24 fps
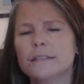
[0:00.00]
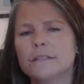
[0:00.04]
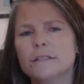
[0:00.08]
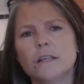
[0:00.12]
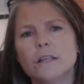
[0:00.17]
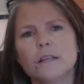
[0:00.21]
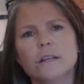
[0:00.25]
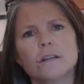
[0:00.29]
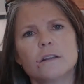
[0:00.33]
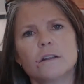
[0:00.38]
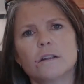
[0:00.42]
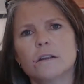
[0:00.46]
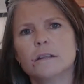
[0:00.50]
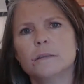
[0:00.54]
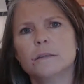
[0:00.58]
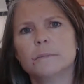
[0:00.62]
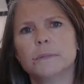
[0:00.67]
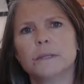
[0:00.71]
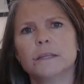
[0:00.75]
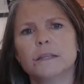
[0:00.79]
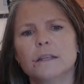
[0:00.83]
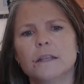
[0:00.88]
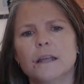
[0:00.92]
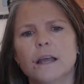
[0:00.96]
of the
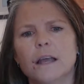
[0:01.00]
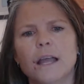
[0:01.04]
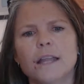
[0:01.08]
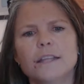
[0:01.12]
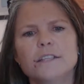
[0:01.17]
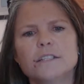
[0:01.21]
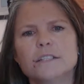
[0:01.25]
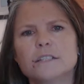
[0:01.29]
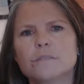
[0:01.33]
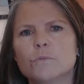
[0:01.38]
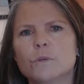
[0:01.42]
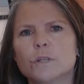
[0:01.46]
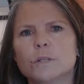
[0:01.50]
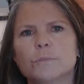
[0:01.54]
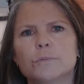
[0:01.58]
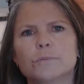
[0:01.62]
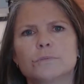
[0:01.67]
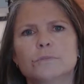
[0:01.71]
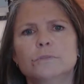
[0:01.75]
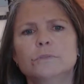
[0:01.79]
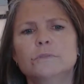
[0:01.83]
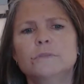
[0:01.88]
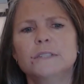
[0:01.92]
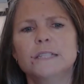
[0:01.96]
error of the other
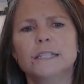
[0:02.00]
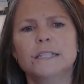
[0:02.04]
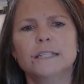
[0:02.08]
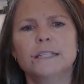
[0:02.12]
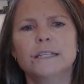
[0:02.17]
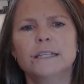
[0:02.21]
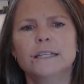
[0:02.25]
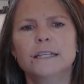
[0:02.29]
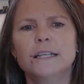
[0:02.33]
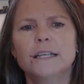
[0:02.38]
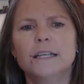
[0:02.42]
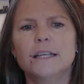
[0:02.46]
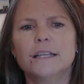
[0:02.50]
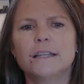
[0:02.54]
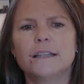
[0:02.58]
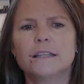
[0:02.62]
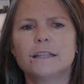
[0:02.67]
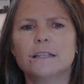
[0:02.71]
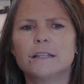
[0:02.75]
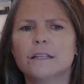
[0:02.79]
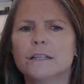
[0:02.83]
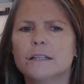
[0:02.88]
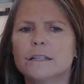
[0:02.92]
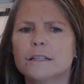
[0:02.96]
scripts or
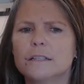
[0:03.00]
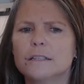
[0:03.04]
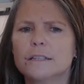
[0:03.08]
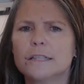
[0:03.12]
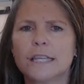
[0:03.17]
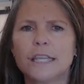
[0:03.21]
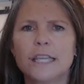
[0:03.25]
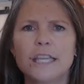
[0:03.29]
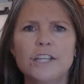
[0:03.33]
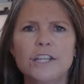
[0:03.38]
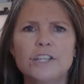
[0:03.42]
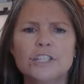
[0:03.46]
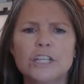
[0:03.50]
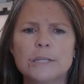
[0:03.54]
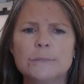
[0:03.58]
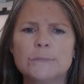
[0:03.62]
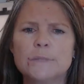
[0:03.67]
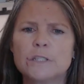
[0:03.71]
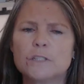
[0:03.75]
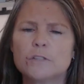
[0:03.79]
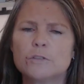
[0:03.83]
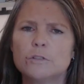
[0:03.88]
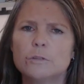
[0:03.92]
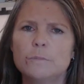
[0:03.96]
the other uh,
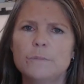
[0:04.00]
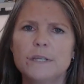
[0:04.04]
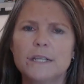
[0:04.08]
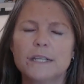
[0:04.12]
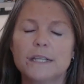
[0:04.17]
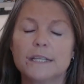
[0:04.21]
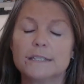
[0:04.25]
Bibles